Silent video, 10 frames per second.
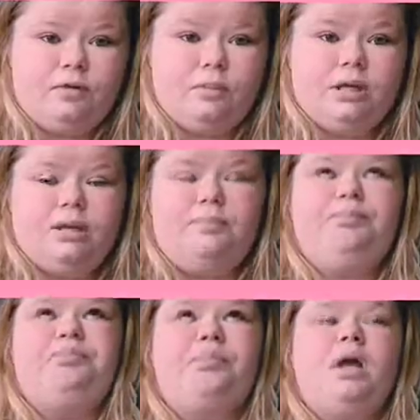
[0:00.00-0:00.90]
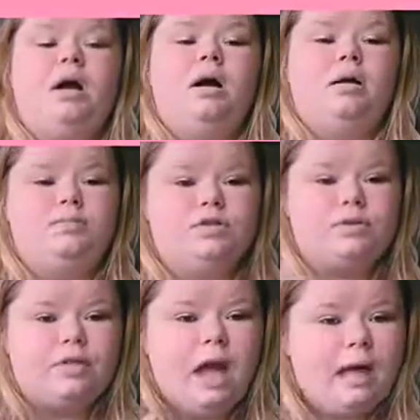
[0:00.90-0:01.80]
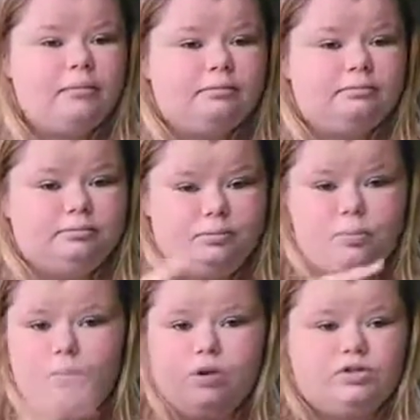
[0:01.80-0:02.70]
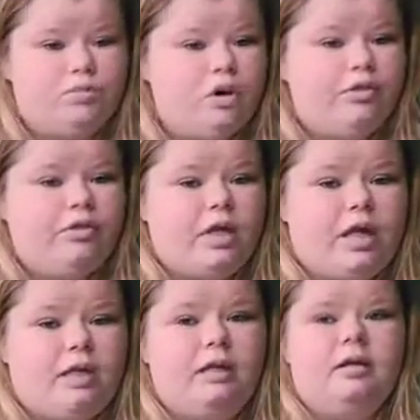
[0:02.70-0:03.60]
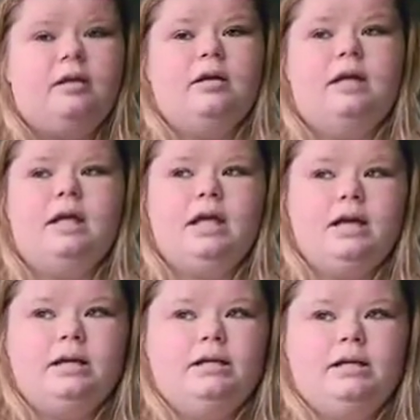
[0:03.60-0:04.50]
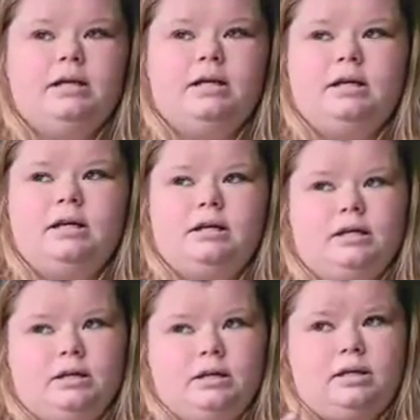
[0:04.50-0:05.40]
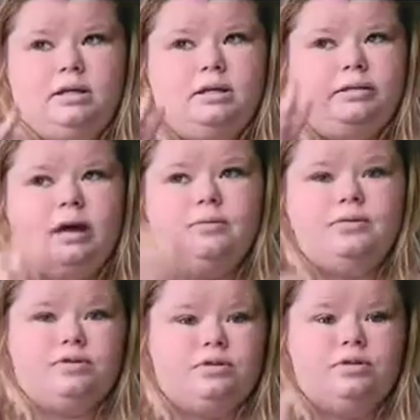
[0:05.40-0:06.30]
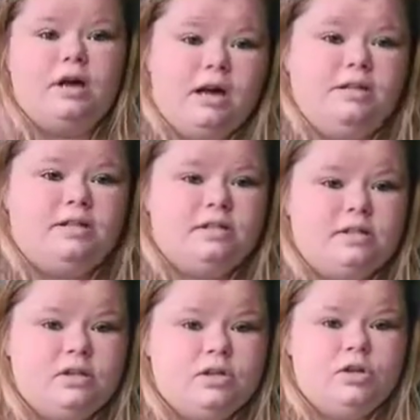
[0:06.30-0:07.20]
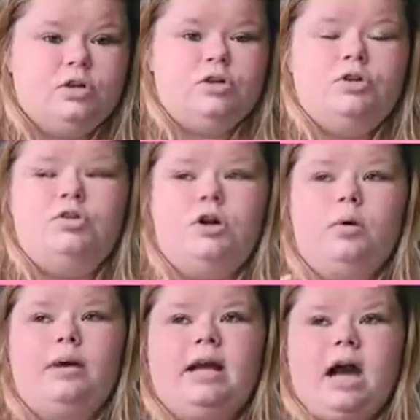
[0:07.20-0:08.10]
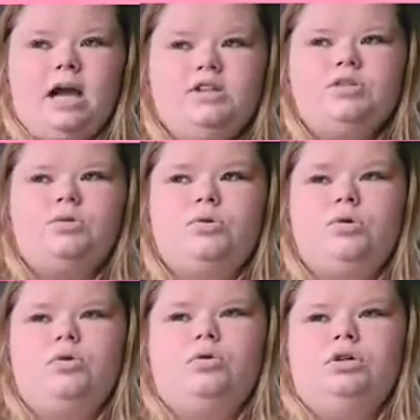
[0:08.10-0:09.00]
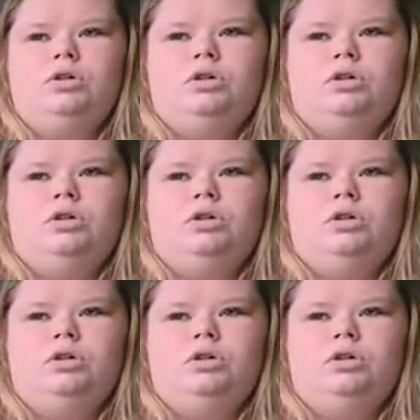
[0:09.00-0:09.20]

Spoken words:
for me. So that was one thing, and that was nuts. So in high school,